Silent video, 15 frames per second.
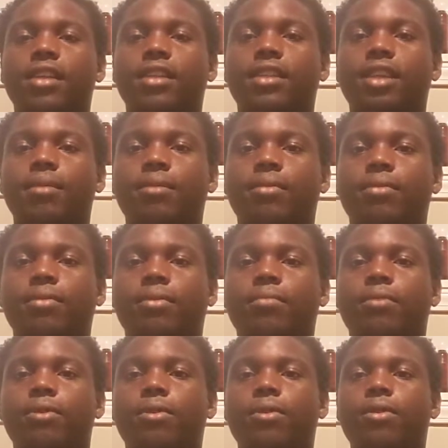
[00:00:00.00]
is set before a
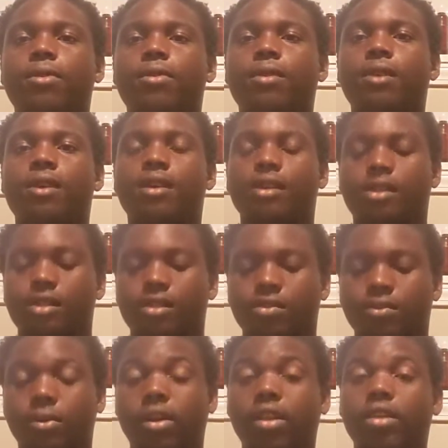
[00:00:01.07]
bird." Because
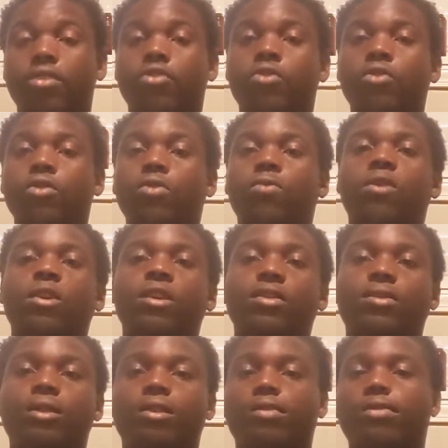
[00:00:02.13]
really, you the one that's
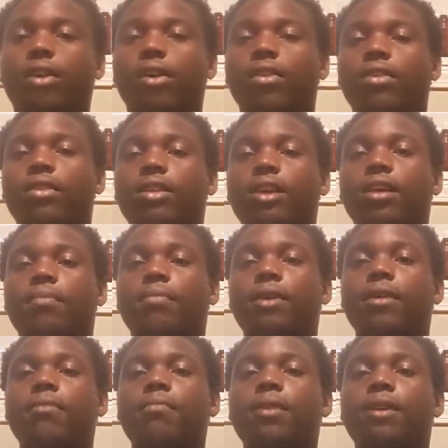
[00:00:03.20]
gonna fall into that
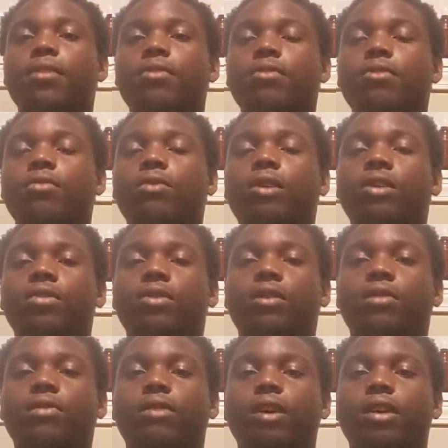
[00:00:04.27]
pit, man. You the one that's
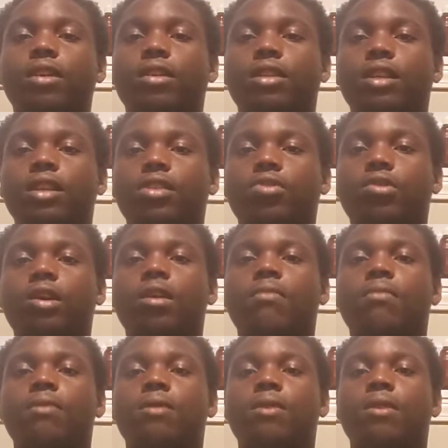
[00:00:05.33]
gonna fall into that
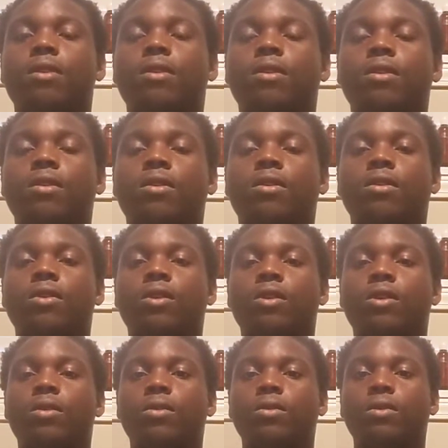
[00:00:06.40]
trap, you
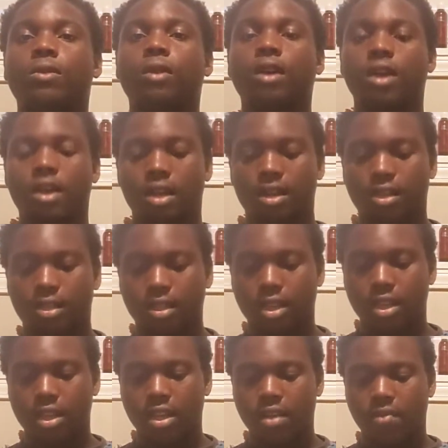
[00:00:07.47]
know. And it
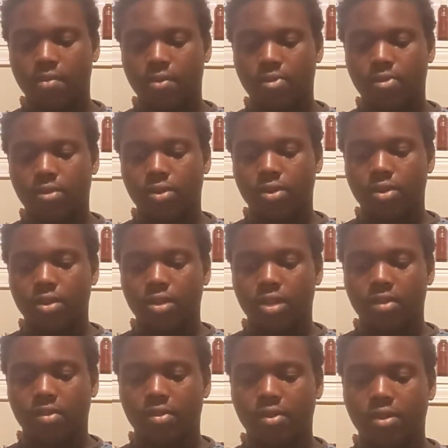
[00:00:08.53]
said, "He that rolleth stone, it
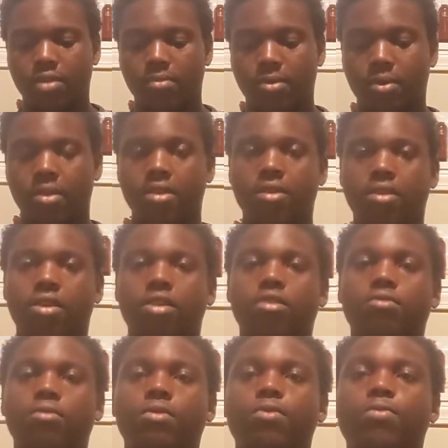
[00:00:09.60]
shall return upon him."
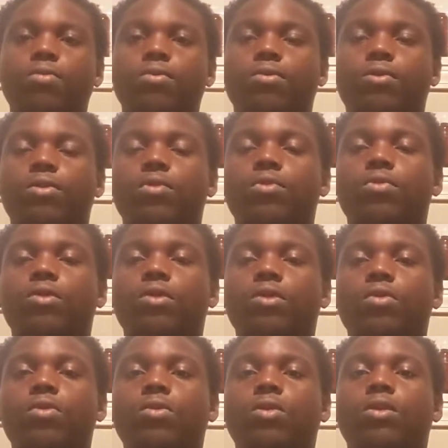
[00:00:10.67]
Because when you
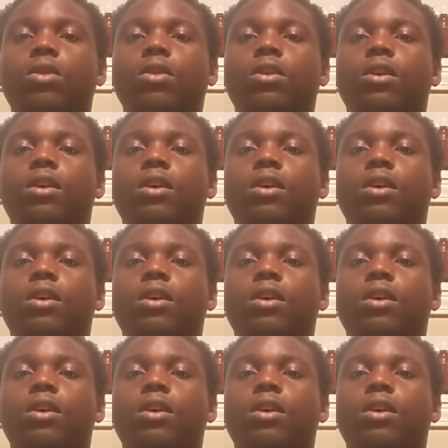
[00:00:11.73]
nuked,